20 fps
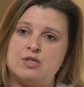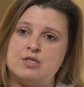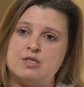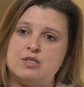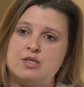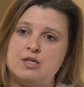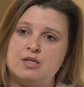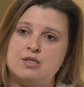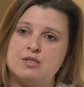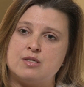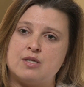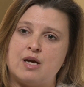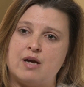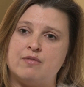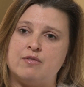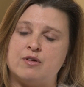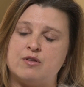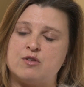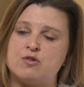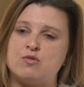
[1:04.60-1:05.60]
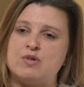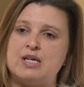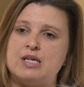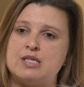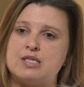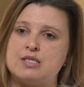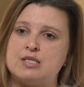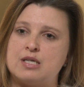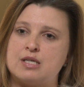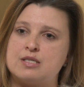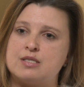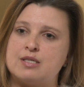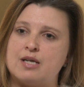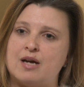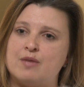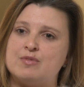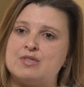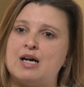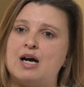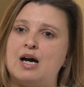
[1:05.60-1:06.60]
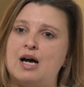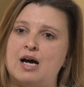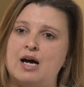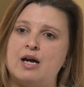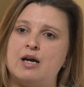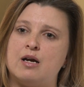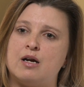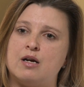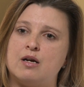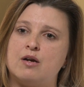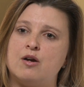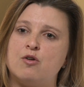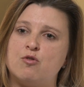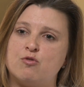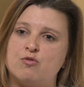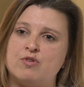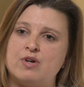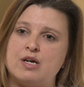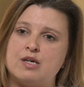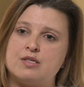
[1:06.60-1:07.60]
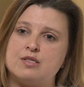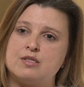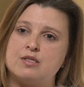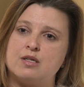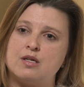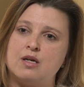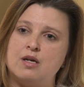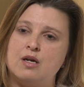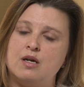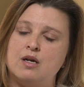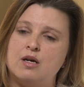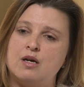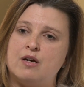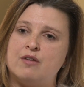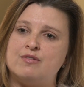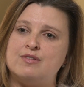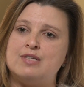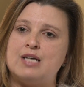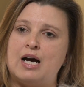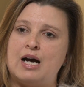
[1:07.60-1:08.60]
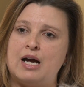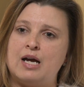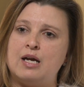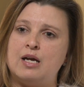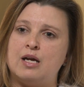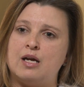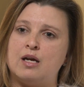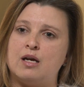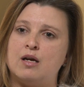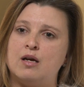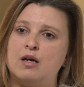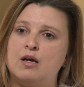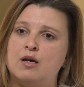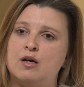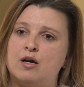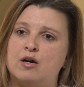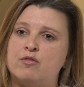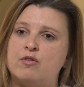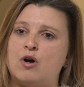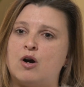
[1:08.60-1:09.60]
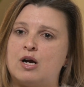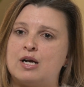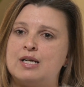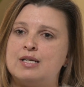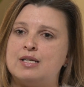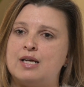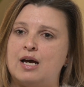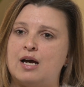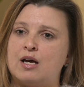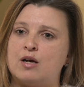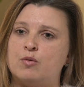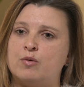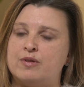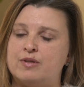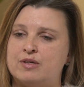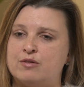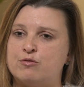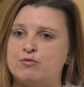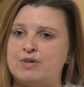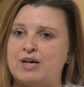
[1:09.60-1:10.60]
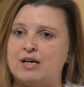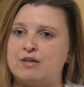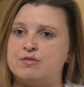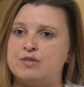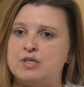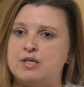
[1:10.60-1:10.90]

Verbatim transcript: disease have a three to six times higher risk of dying of a heart attack within five